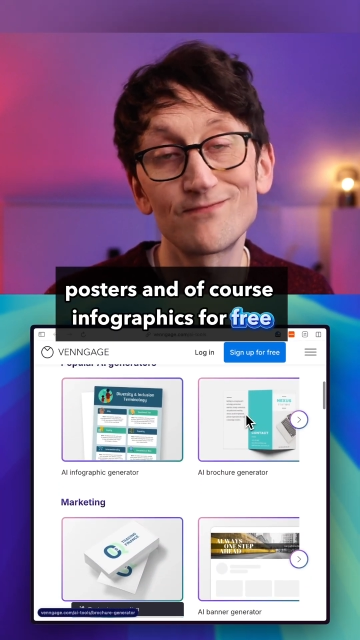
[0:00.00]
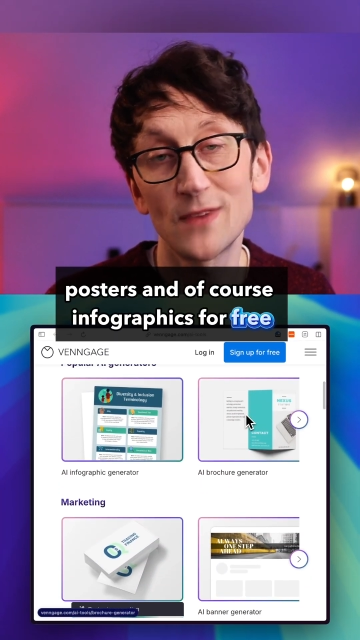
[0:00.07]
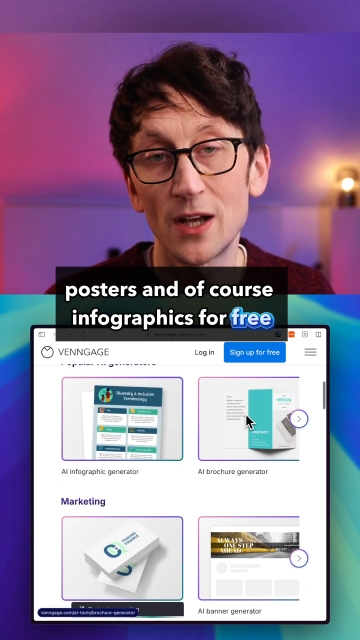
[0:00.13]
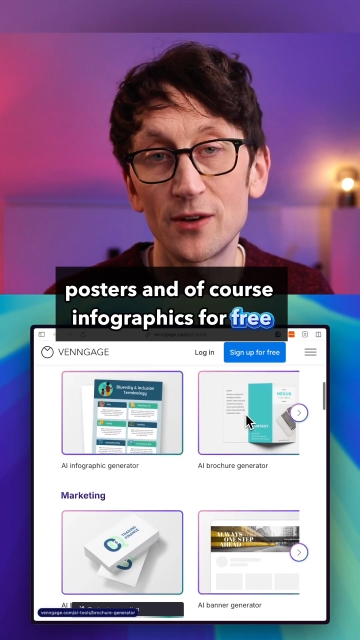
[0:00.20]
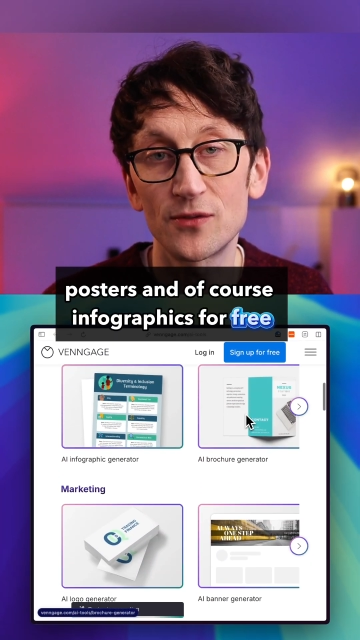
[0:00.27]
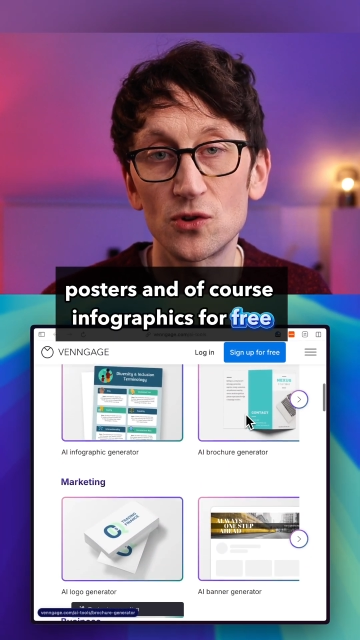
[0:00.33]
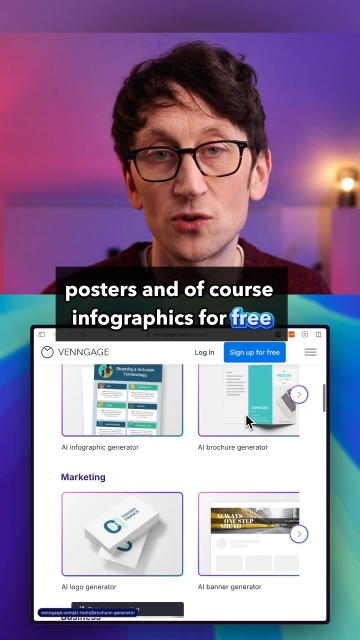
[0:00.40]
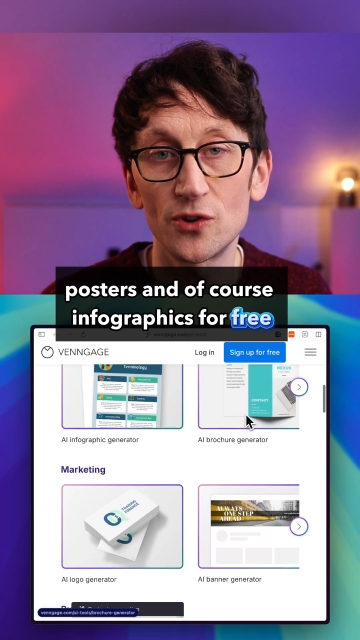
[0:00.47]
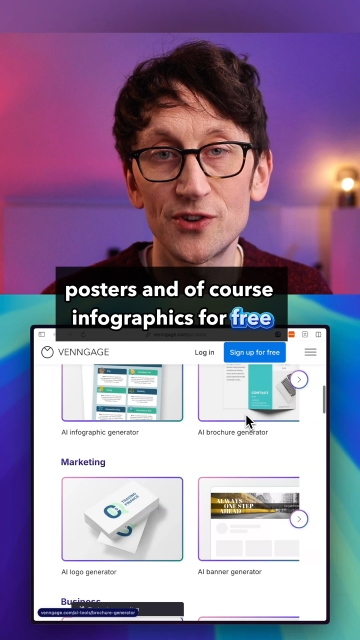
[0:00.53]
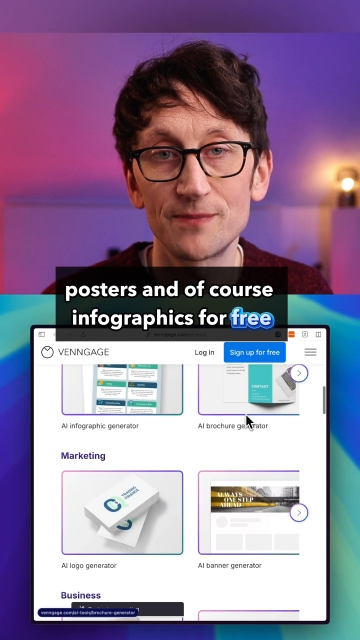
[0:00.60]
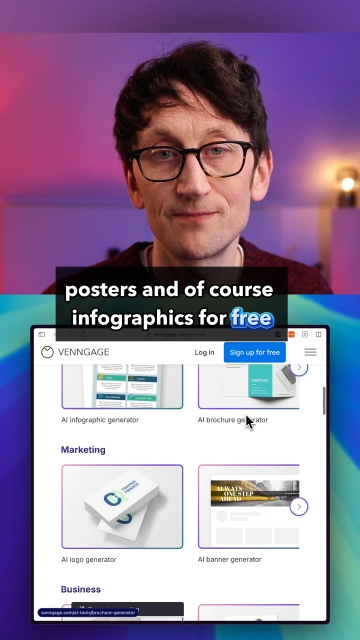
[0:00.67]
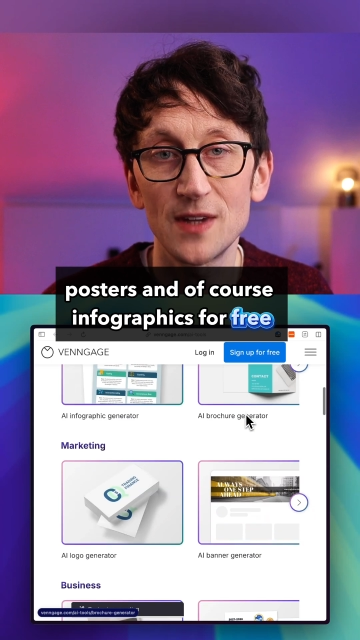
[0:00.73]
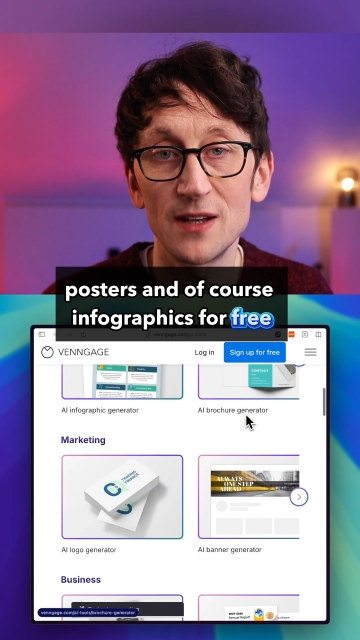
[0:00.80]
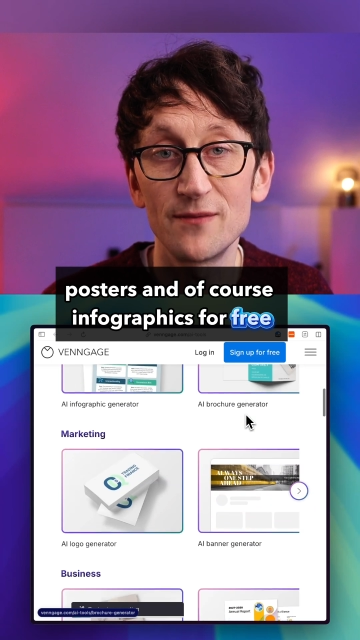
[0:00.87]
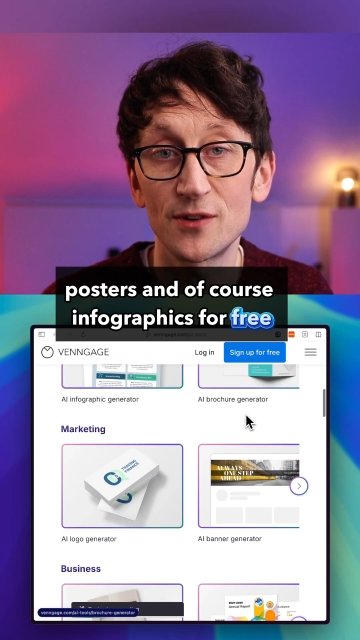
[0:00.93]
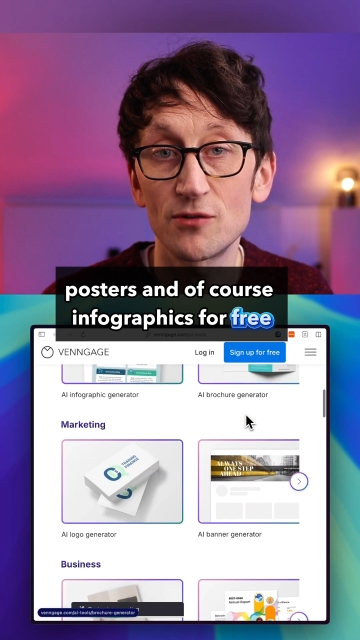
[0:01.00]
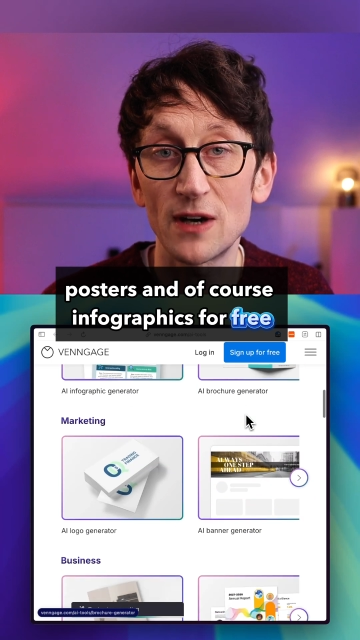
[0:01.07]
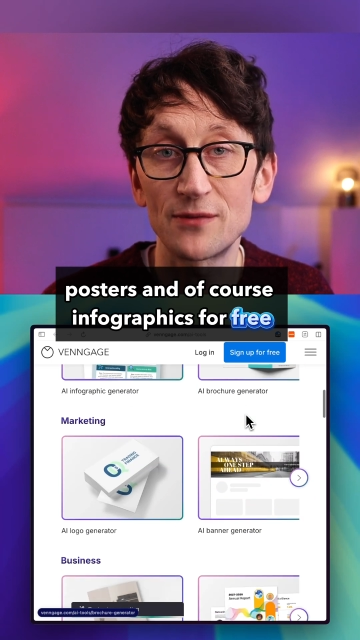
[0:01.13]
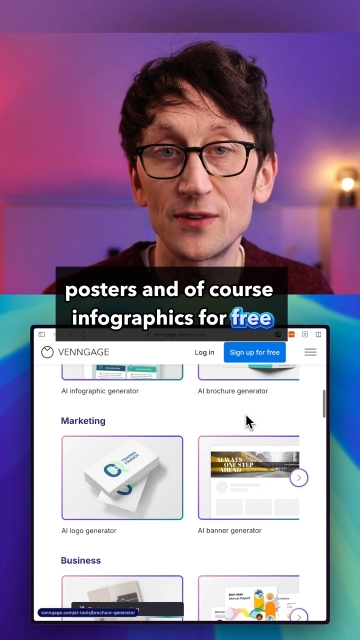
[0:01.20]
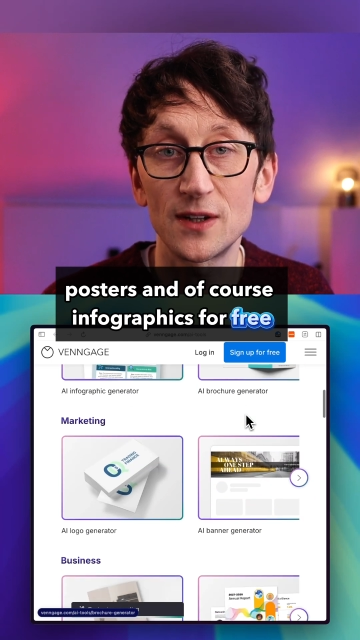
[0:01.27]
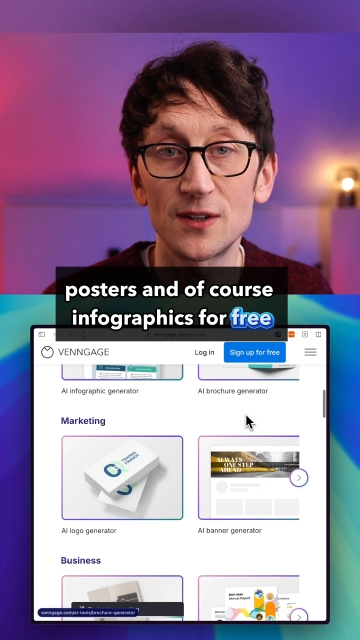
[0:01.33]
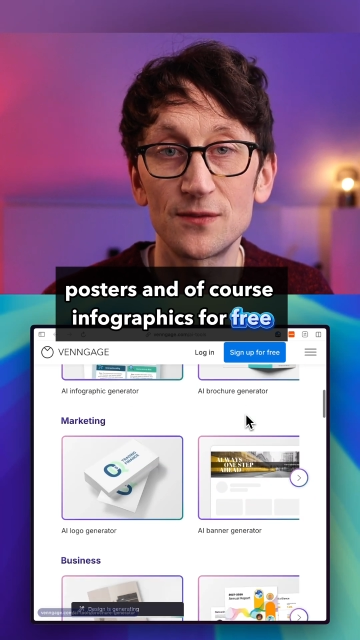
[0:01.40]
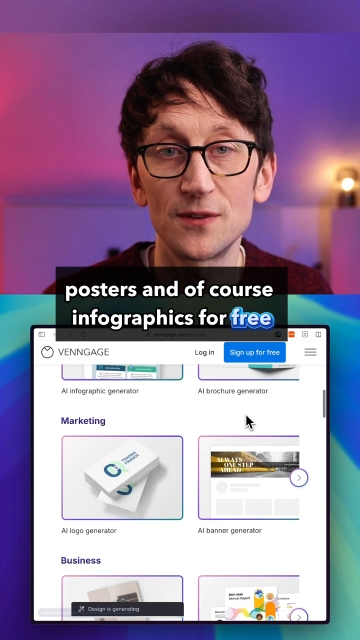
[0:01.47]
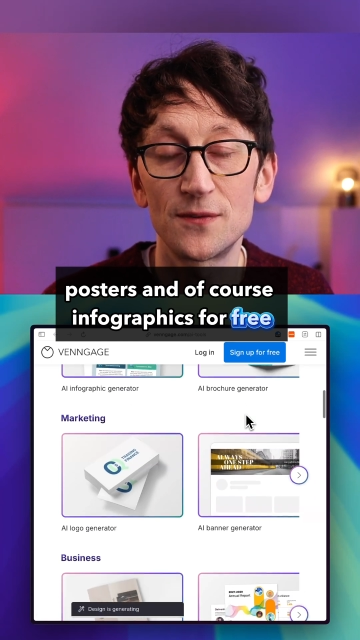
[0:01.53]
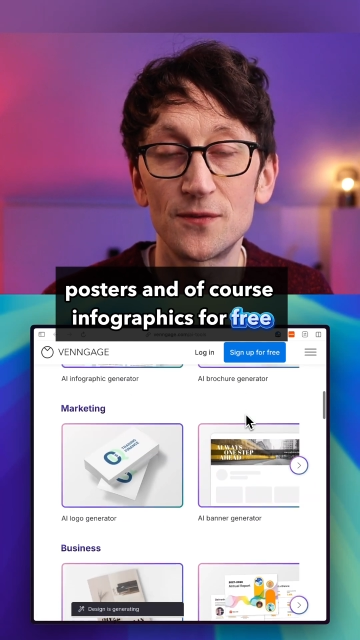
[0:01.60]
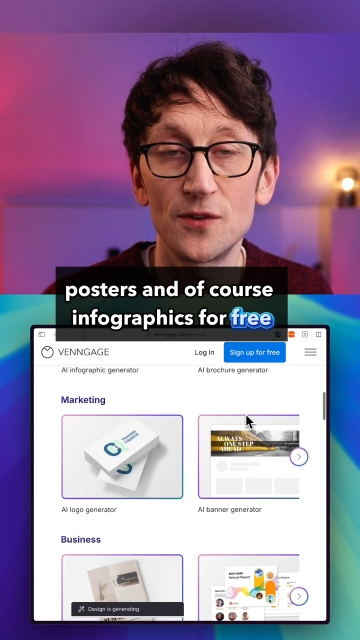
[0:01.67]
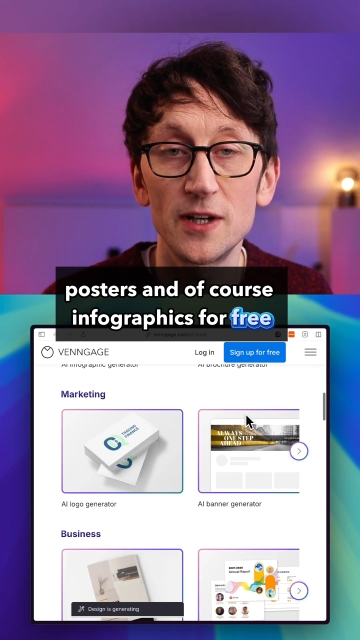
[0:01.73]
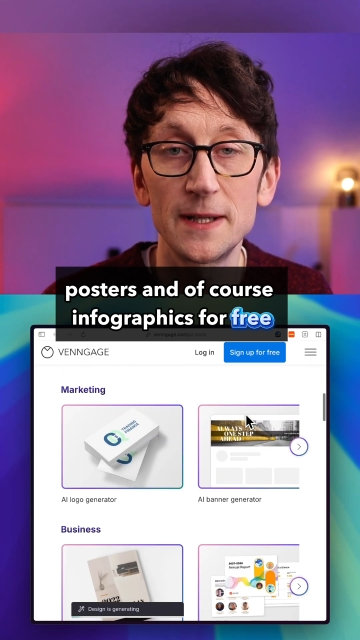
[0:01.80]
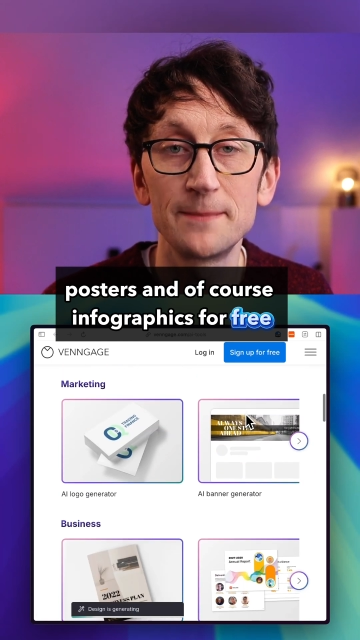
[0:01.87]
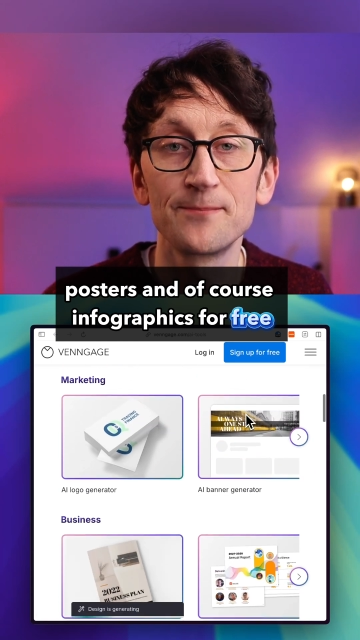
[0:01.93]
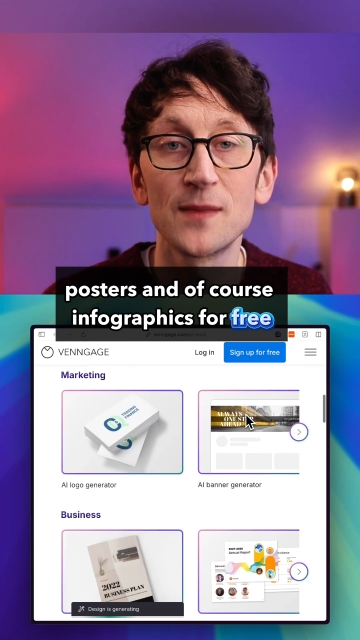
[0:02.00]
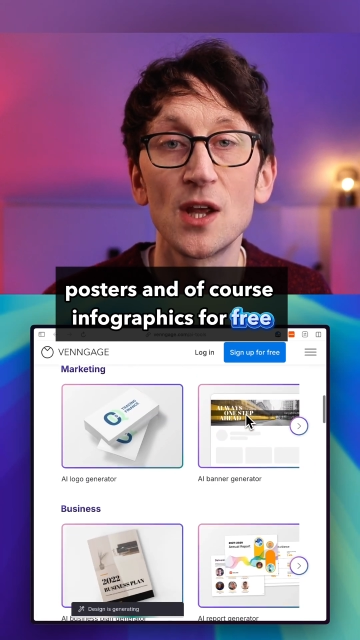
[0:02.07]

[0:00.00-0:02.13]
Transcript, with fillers: and of course, infographics for free.